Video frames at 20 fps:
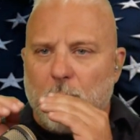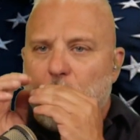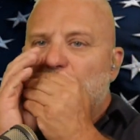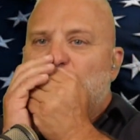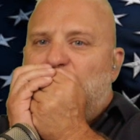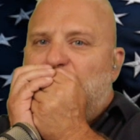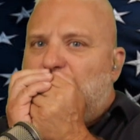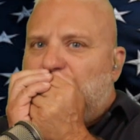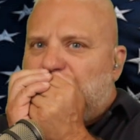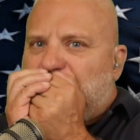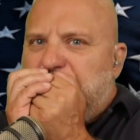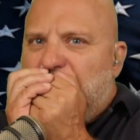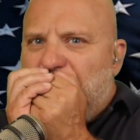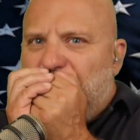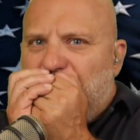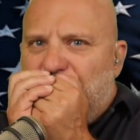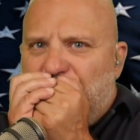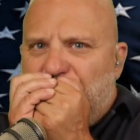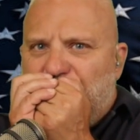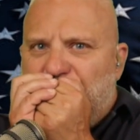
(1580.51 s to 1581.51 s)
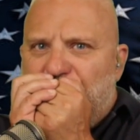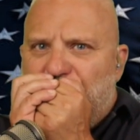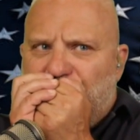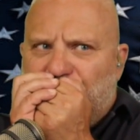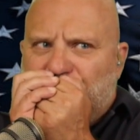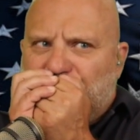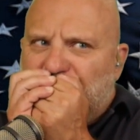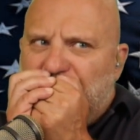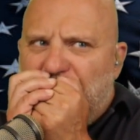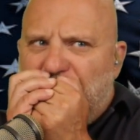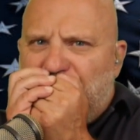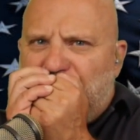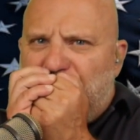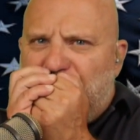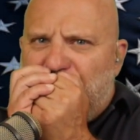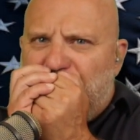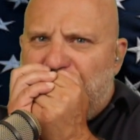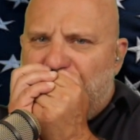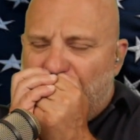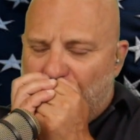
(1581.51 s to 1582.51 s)
What? Can't hear you. Can't hear
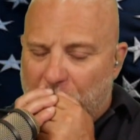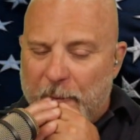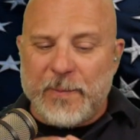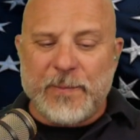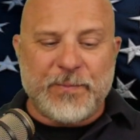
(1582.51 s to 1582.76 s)
you.